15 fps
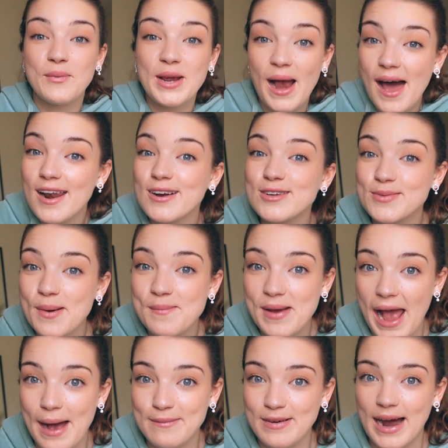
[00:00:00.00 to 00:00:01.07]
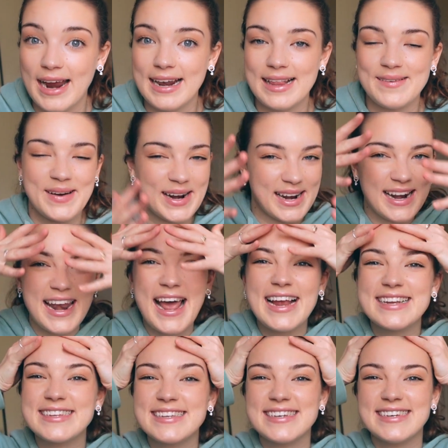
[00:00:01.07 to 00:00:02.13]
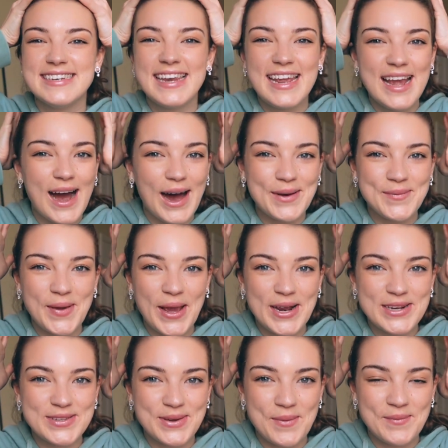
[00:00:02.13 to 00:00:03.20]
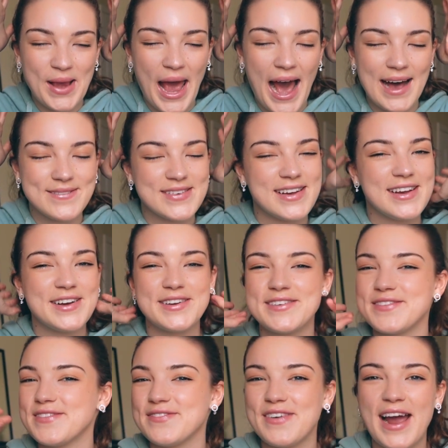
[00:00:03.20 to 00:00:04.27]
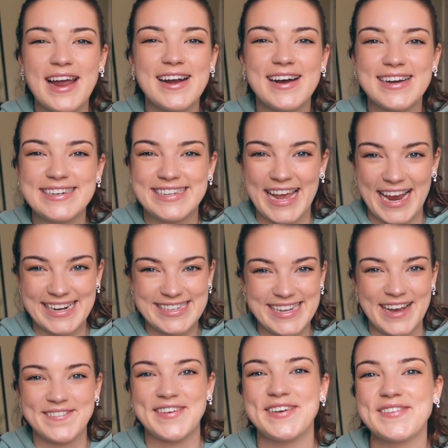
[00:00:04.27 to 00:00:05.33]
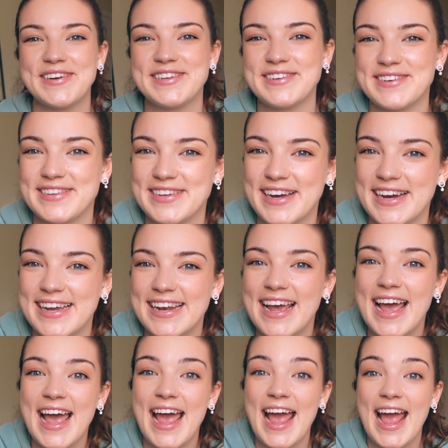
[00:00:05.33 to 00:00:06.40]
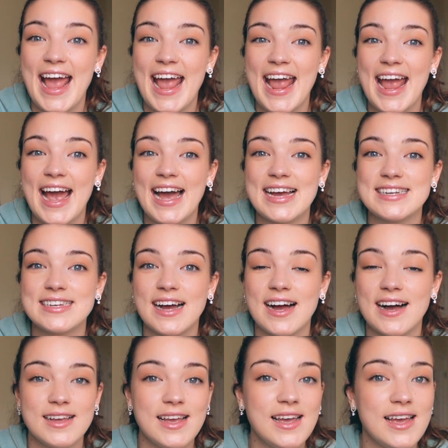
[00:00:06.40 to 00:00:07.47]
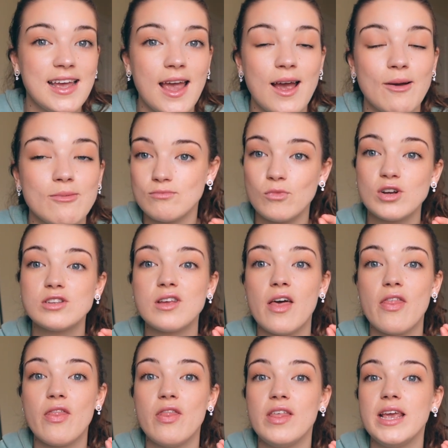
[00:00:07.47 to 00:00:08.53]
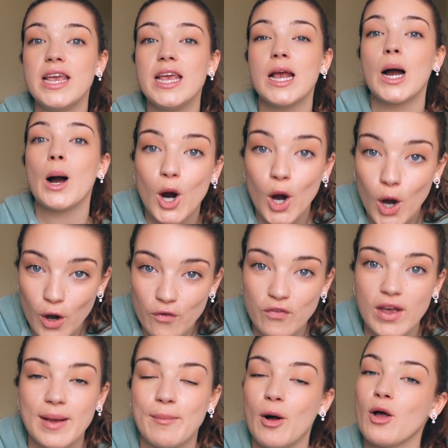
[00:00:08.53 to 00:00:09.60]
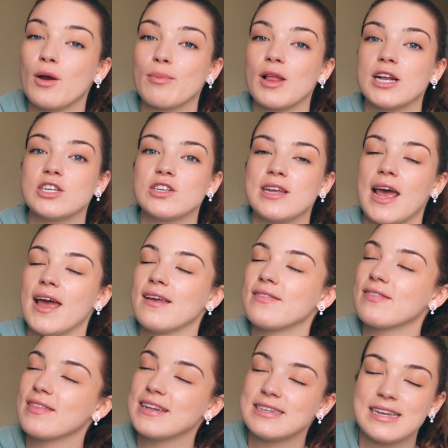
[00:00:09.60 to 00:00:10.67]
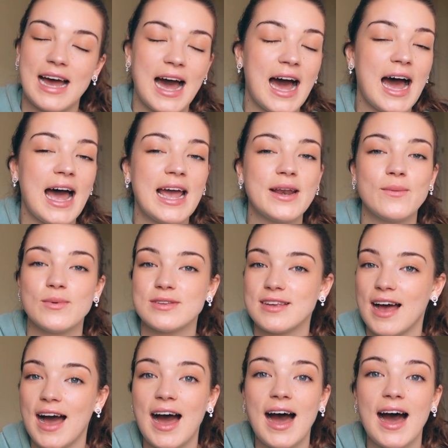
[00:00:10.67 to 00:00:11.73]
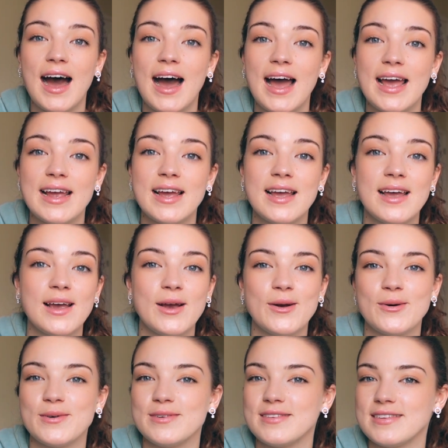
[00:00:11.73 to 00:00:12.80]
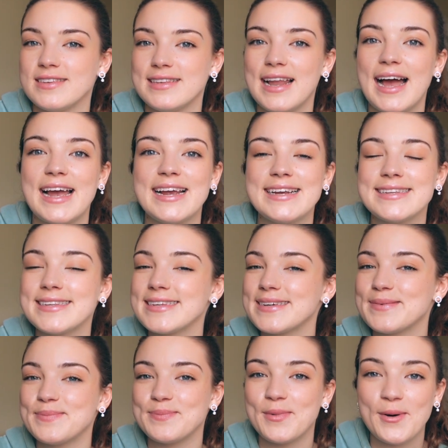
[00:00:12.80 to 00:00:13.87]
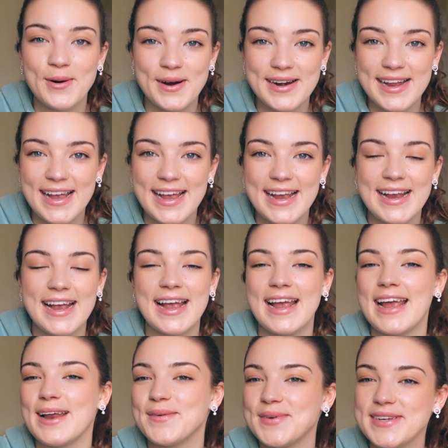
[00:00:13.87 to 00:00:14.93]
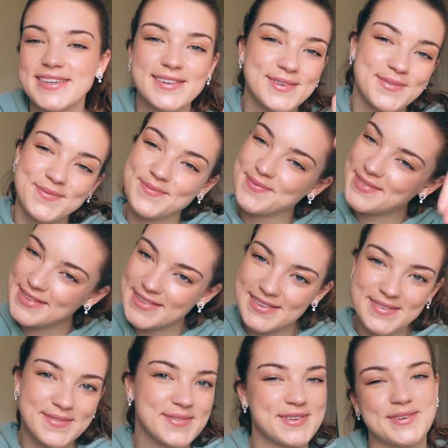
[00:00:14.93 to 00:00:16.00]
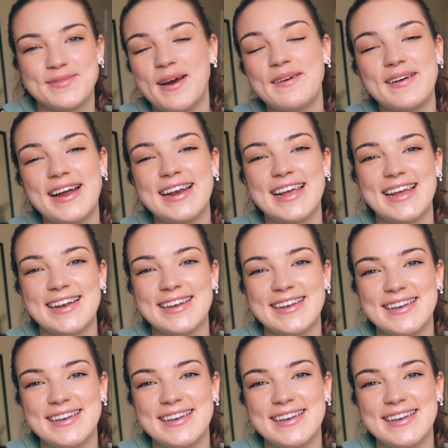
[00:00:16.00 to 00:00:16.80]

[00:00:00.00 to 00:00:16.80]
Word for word: we got our swim cap finally. We got a nice neon pink swim cap right on day seven, which was good. And it was the perfect polar plunge day. The tide was high, it was nice morning, and we just, just went right in.